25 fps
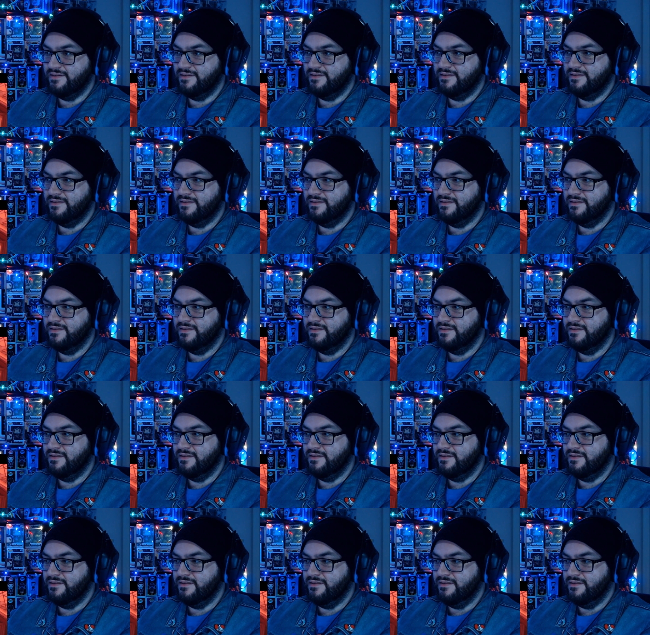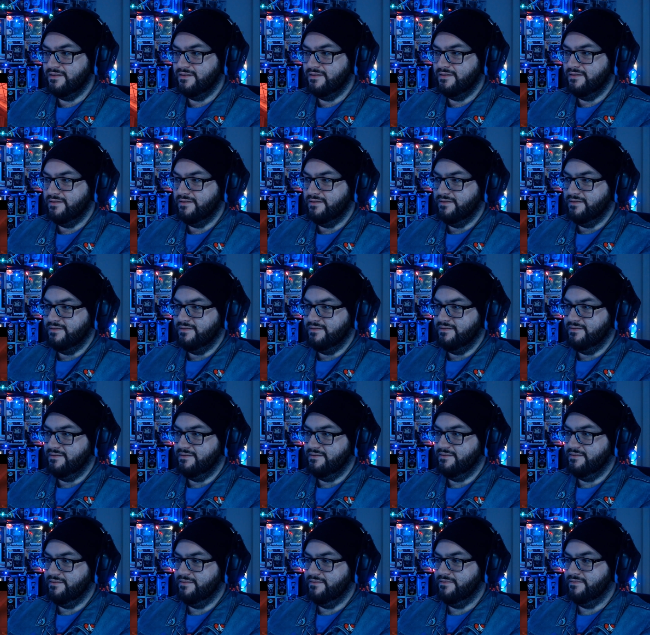
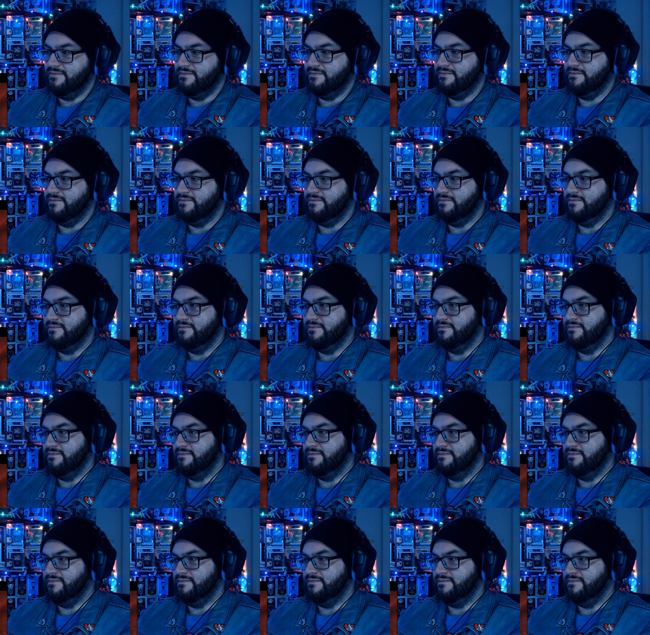(no one is talking)